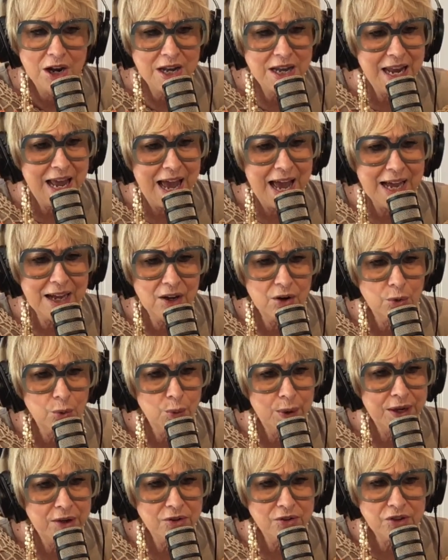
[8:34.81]
neck or
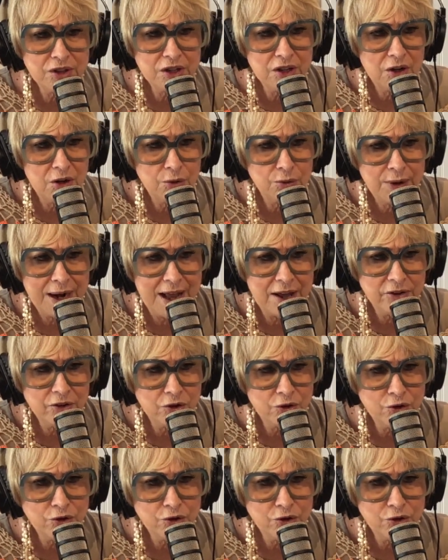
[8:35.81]
wears it around her